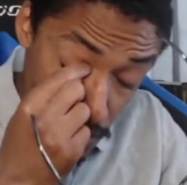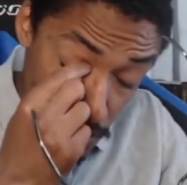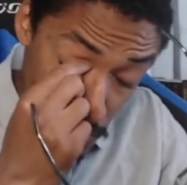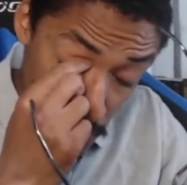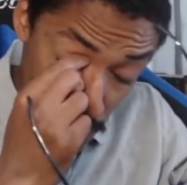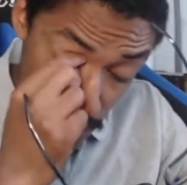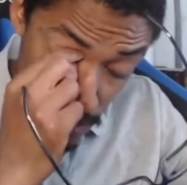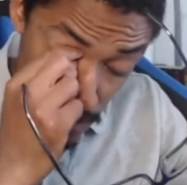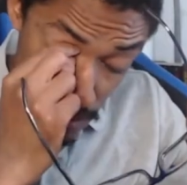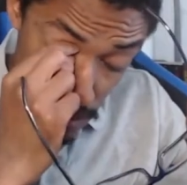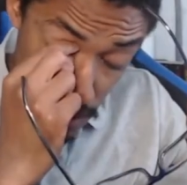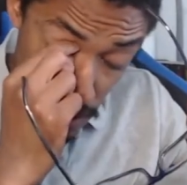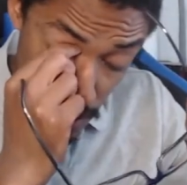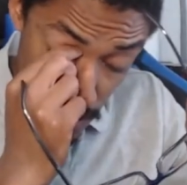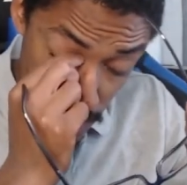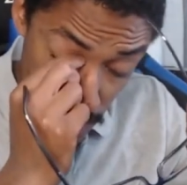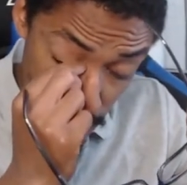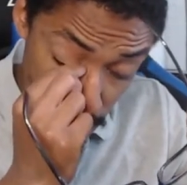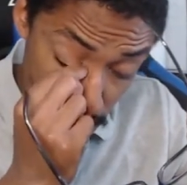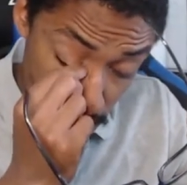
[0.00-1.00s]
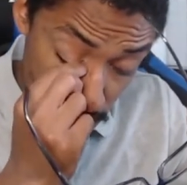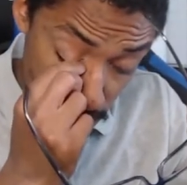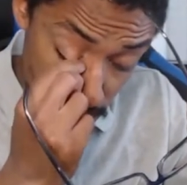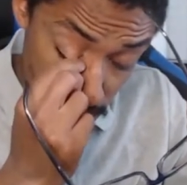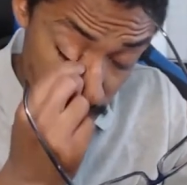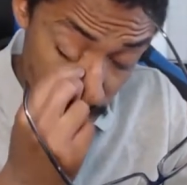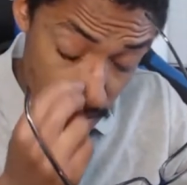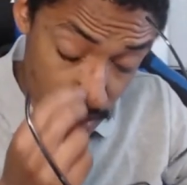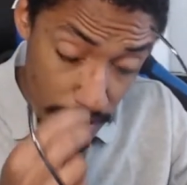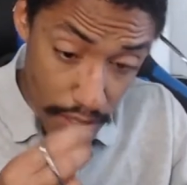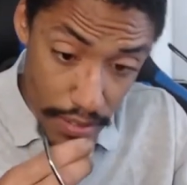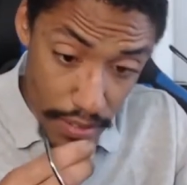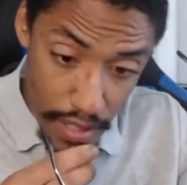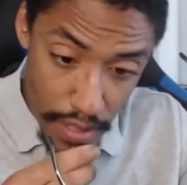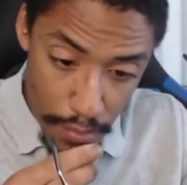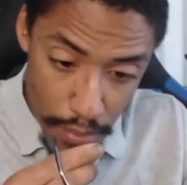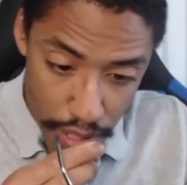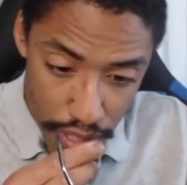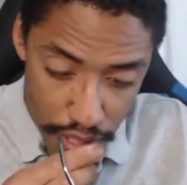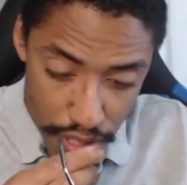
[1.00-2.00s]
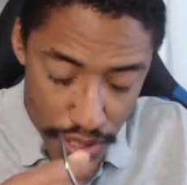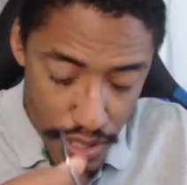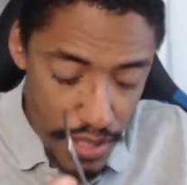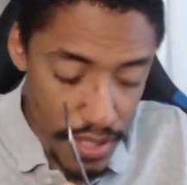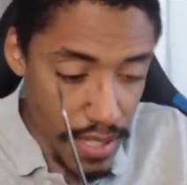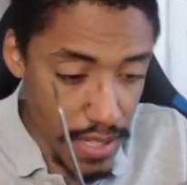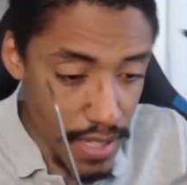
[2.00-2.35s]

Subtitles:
was, I don't know, it was,